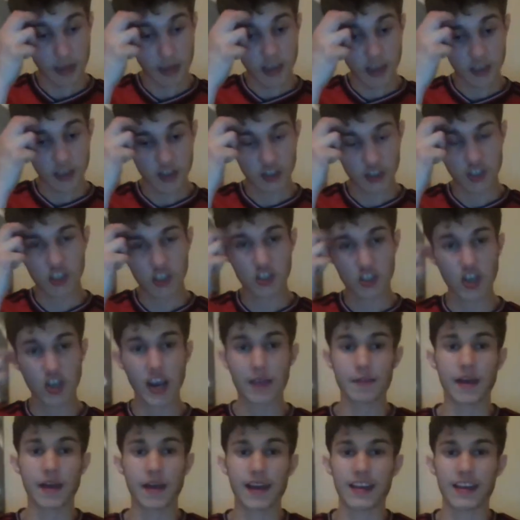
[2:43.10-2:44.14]
it's just a
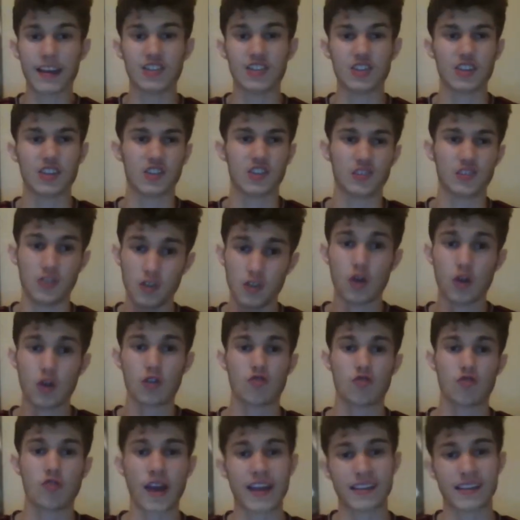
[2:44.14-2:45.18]
shame that he's just
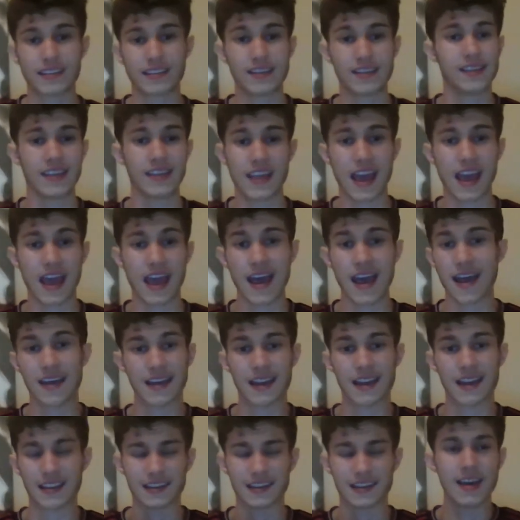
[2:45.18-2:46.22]
not great in the
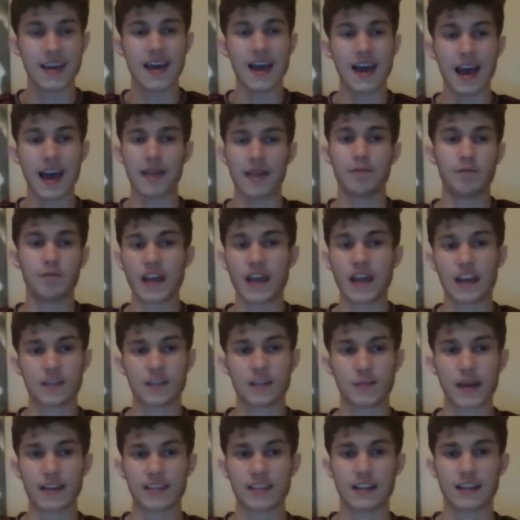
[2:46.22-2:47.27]
air. And that's
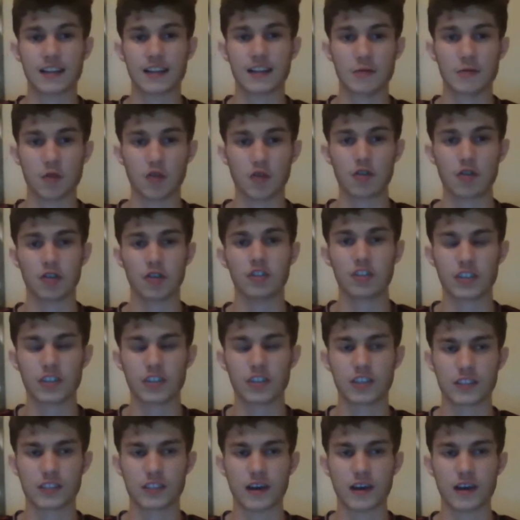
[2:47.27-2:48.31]
basically what cost
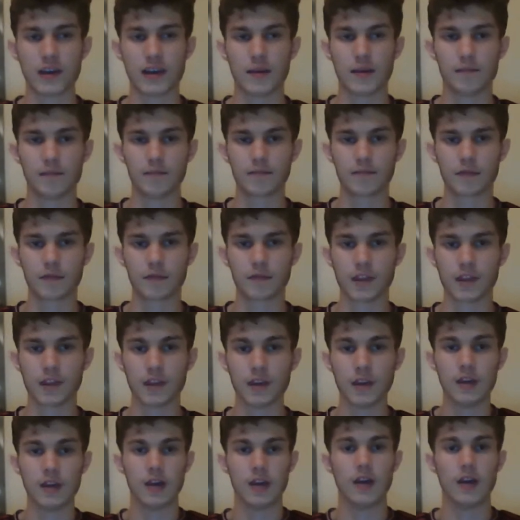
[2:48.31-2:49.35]
us
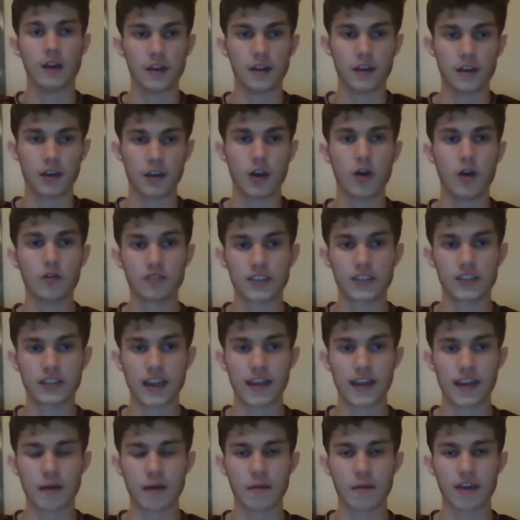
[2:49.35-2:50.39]
the goal
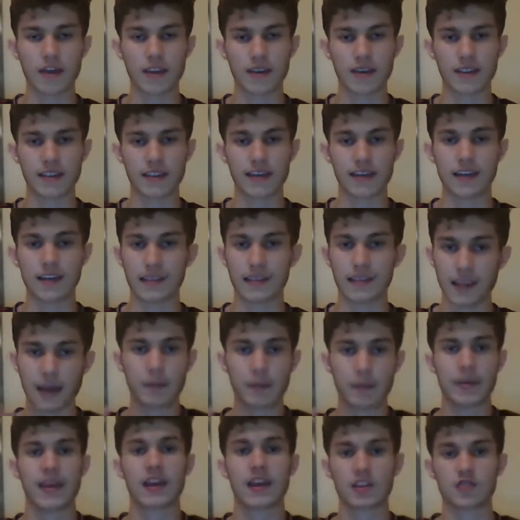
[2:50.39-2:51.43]
today, that we can see
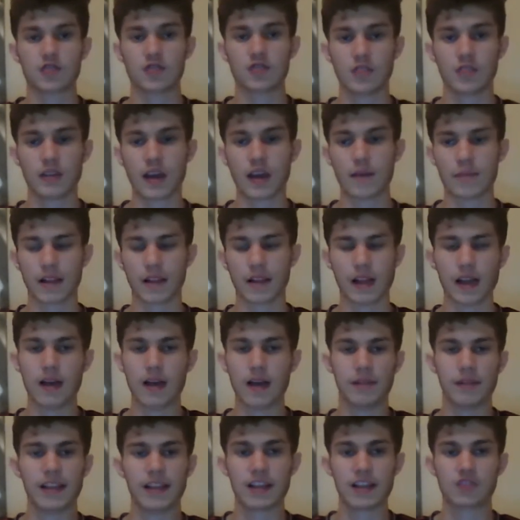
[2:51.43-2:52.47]
that
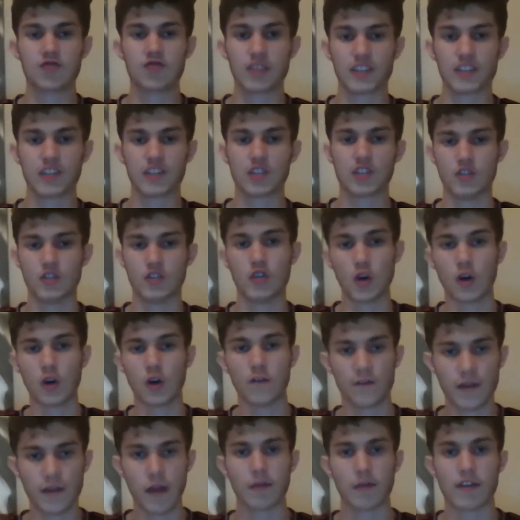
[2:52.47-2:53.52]
Palestri is just
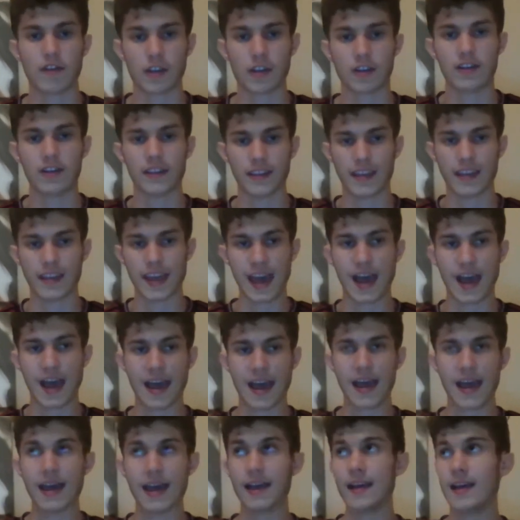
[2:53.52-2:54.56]
not very good in the
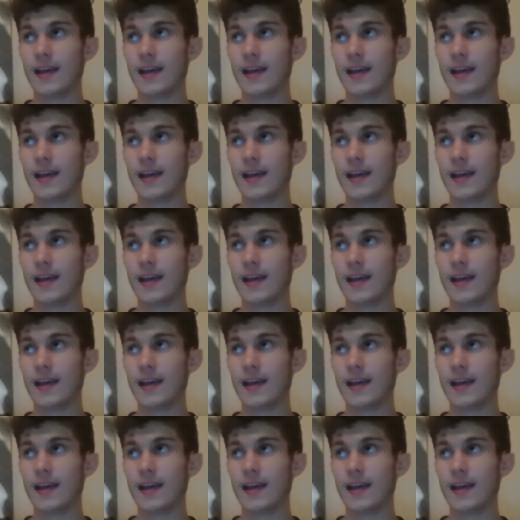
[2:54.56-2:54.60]
air,